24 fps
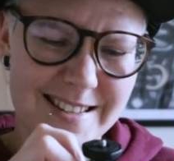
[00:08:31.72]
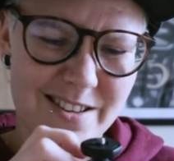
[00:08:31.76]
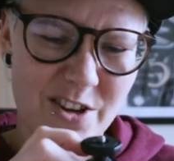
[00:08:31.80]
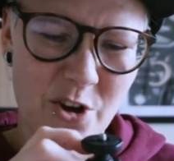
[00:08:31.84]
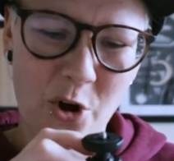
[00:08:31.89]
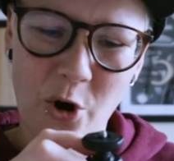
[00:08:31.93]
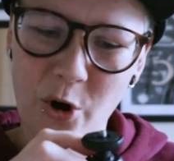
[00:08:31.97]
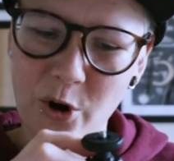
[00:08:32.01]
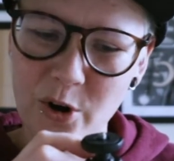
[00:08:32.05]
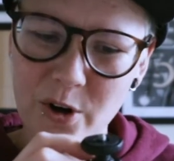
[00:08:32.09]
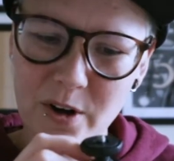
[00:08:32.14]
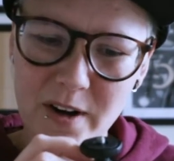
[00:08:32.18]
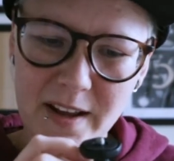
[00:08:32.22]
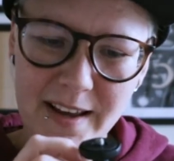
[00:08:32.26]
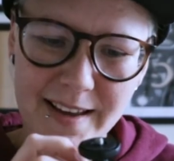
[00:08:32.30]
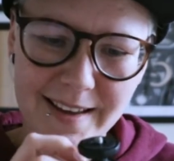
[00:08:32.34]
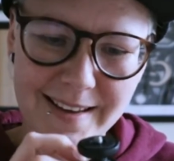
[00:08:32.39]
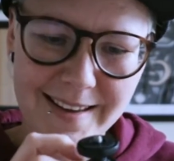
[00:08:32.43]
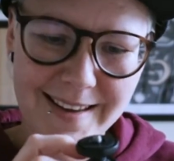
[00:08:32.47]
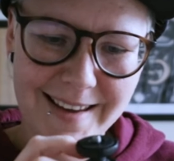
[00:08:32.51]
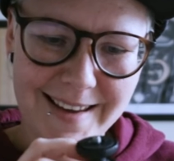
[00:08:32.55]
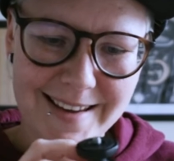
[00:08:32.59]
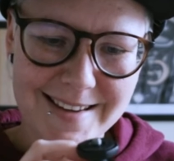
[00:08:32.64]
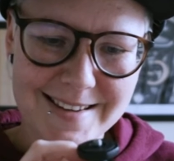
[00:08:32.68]

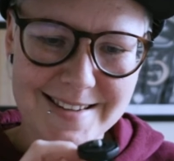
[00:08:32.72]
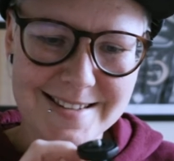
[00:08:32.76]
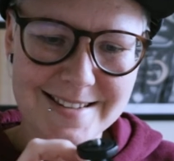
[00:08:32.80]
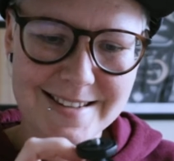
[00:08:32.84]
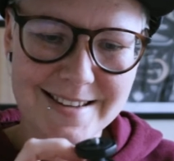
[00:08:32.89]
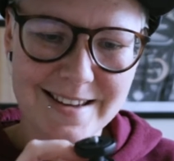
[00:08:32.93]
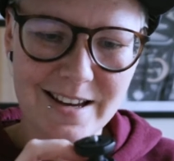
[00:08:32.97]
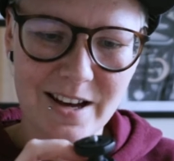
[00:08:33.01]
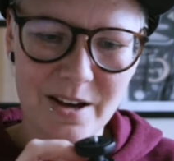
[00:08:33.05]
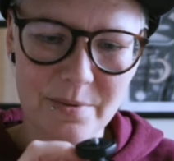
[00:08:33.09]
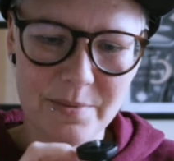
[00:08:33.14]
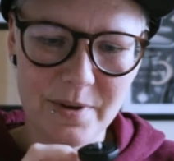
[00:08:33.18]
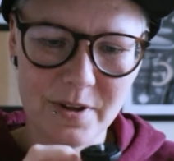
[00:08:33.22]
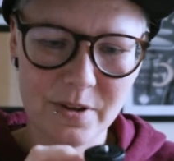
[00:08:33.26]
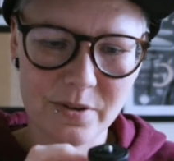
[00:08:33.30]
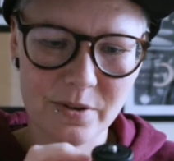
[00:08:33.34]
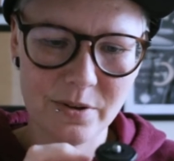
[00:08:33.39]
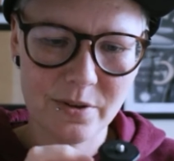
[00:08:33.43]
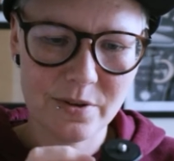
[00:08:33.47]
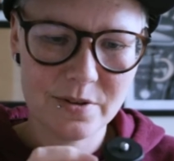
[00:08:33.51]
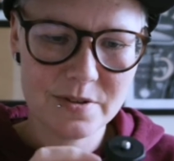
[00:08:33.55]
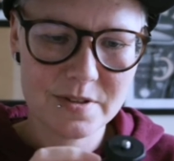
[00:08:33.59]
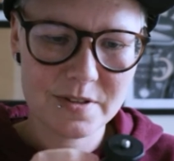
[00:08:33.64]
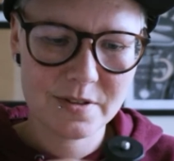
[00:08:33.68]
coating is coming
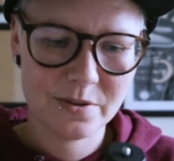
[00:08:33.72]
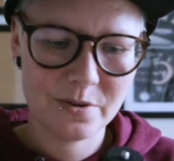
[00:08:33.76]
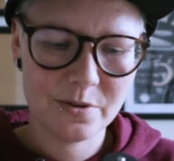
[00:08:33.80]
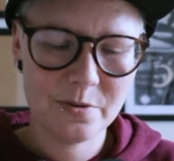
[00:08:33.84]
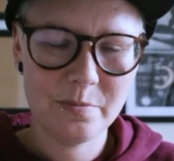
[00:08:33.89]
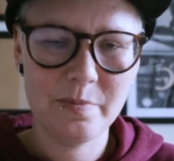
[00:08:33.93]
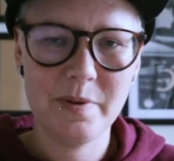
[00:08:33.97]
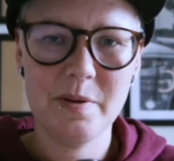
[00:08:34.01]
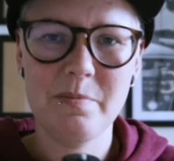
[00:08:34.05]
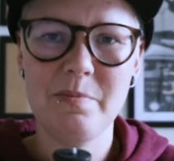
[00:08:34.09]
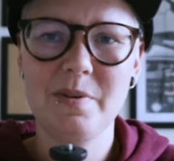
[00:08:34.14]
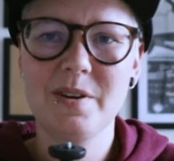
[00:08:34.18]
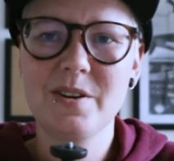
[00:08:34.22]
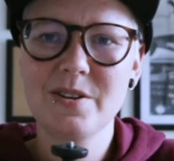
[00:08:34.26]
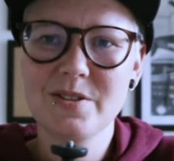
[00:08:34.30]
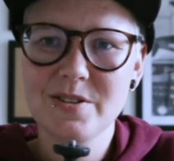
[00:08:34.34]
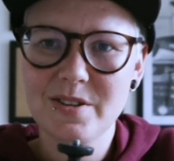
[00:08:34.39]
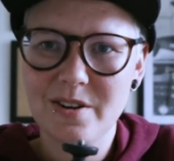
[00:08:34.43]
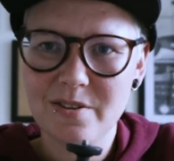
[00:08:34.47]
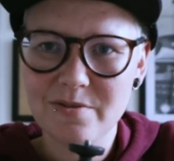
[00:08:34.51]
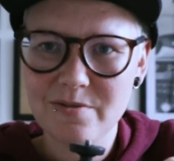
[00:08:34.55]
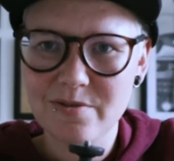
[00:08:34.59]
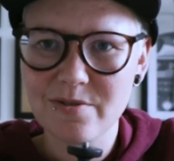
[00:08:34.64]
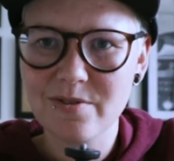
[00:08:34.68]
loose a little bit because
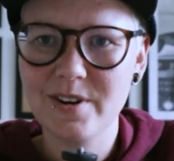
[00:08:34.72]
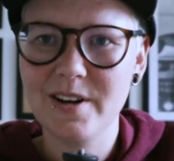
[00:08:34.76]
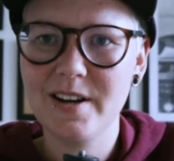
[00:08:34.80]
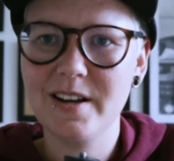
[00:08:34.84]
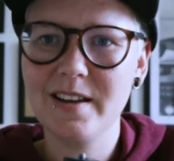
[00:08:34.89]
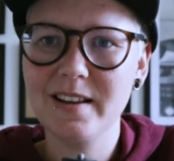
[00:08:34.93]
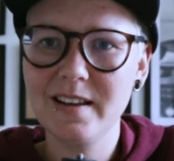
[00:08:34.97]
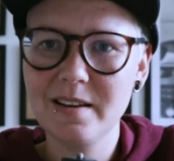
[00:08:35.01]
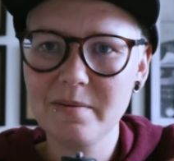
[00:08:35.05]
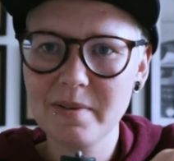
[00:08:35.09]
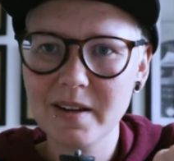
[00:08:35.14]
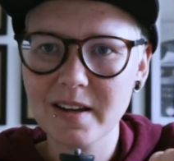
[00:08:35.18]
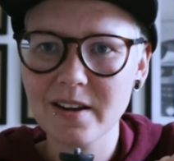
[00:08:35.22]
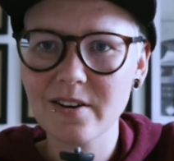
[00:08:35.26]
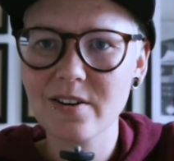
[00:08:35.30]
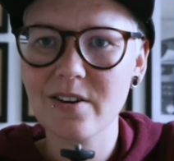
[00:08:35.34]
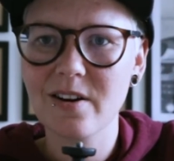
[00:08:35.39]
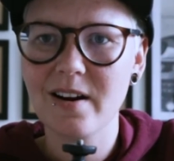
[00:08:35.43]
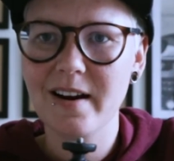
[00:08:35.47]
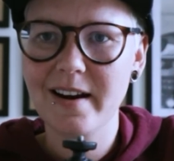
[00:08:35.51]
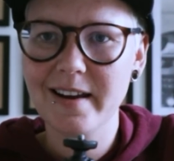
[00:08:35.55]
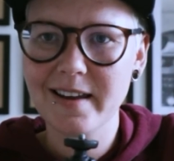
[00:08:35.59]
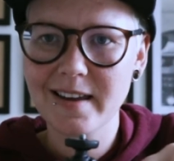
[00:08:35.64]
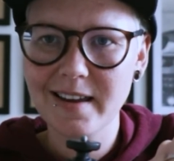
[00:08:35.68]
I've really been
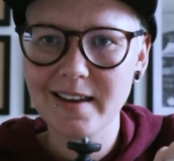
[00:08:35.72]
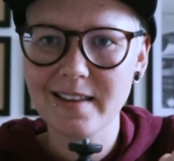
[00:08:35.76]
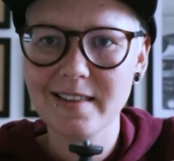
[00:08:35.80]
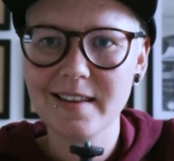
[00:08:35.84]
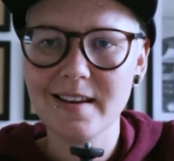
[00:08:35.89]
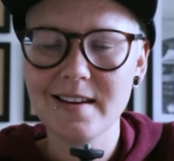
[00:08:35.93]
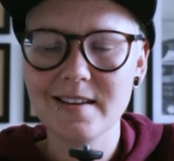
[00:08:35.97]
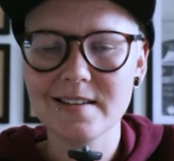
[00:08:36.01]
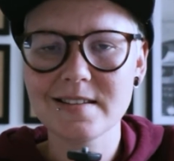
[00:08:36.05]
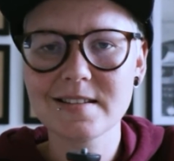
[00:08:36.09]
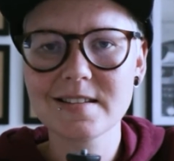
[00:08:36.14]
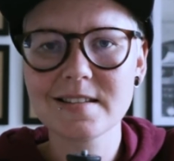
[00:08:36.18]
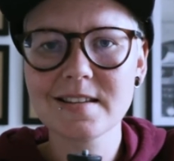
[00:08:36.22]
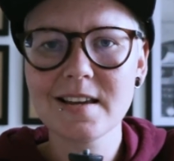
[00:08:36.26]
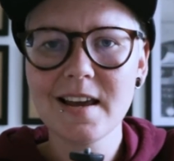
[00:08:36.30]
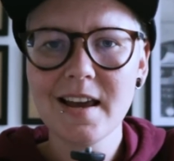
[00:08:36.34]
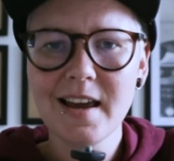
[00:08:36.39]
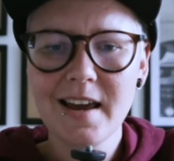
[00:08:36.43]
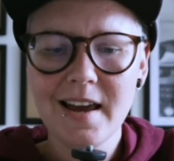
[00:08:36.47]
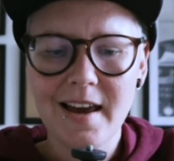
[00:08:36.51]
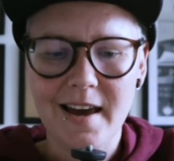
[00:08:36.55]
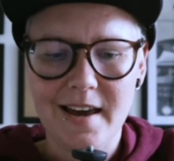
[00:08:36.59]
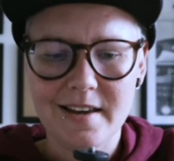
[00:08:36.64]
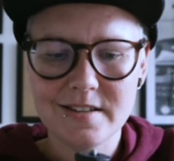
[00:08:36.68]
cranking this
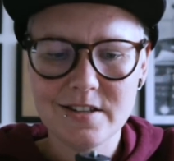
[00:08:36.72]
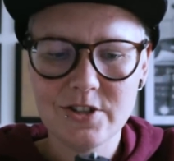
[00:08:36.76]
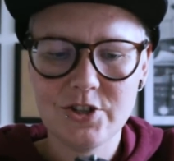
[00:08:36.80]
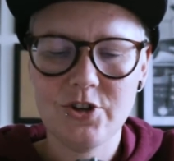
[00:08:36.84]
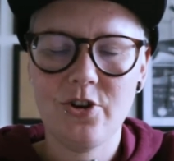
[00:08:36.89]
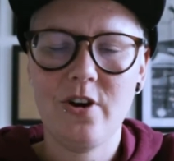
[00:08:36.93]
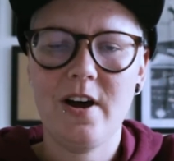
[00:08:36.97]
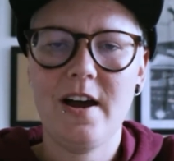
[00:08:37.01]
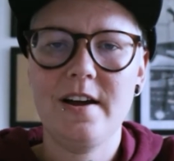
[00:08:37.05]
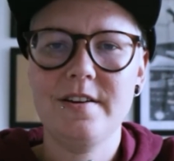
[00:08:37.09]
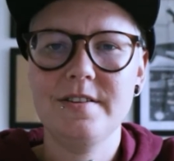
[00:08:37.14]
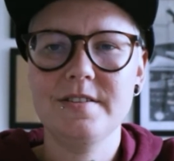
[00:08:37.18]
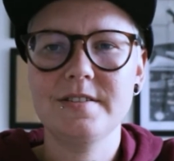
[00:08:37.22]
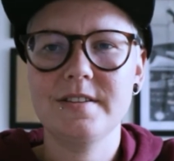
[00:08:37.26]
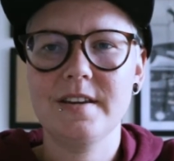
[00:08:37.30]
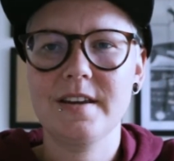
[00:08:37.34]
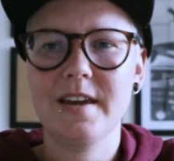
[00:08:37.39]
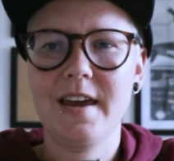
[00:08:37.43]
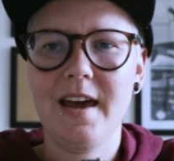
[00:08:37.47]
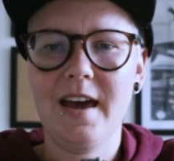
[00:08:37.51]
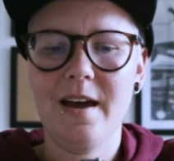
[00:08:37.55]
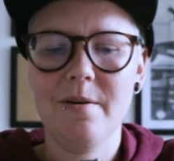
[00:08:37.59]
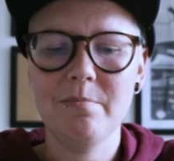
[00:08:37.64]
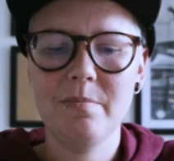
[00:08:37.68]
as tight as it
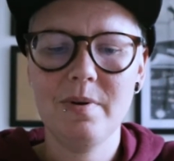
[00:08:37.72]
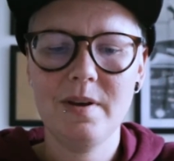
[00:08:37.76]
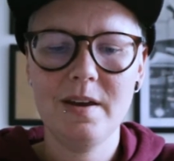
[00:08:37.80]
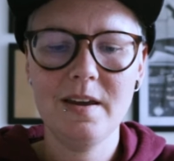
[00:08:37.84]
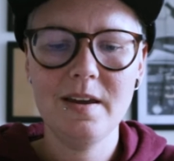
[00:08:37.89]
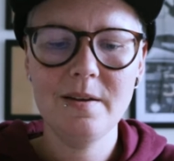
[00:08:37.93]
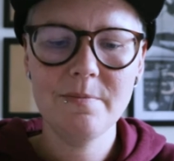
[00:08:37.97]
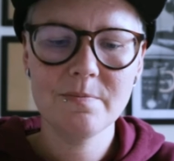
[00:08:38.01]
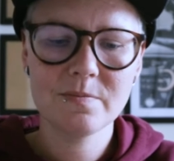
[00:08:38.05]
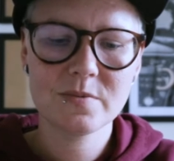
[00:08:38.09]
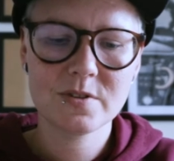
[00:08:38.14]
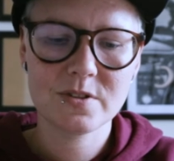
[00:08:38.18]
can be.